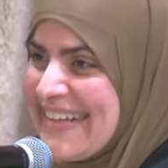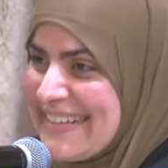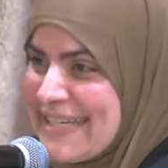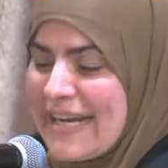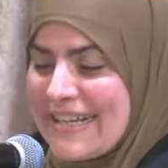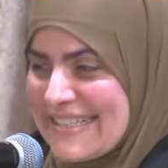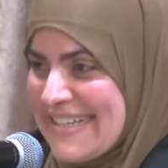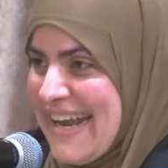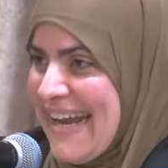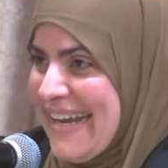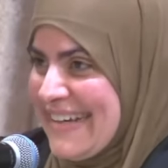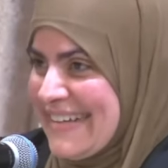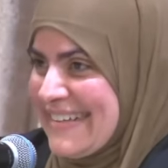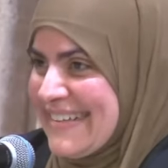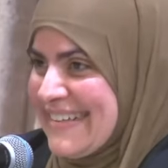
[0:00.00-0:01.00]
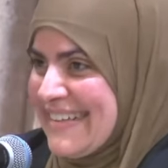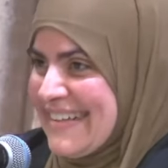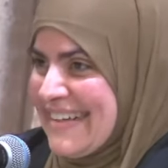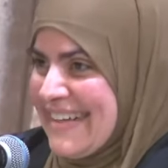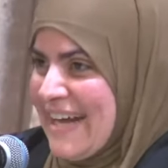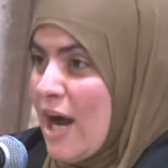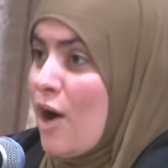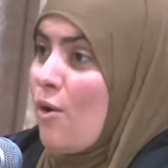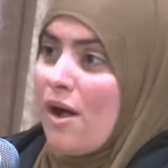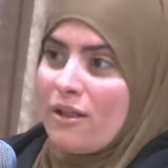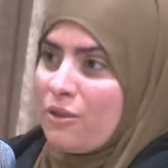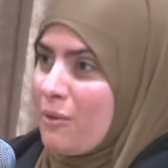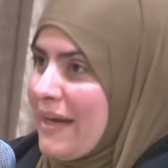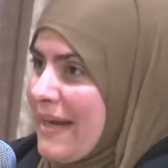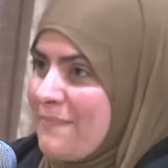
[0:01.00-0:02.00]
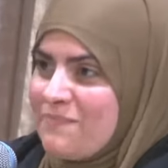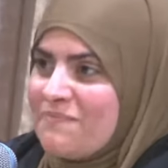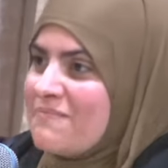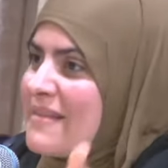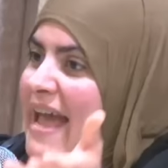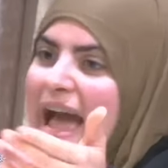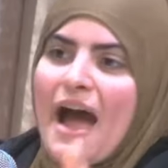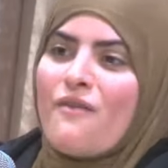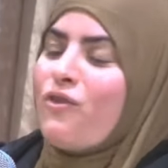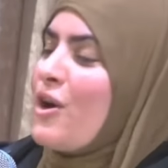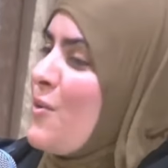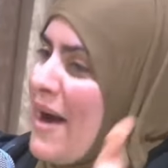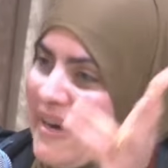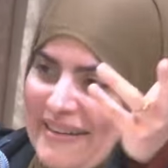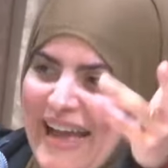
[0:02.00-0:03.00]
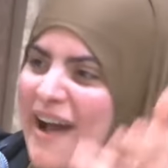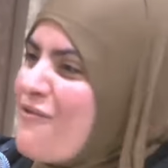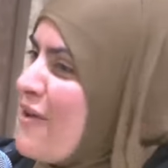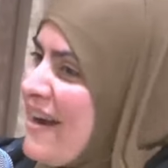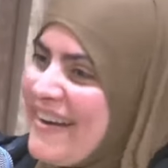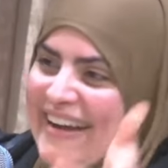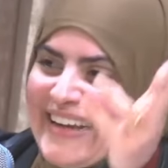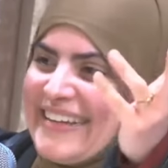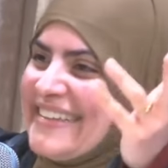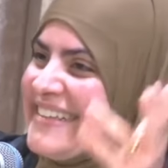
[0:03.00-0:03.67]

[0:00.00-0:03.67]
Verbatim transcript: Take a stand. Oh, all three. Everyone. Everyone.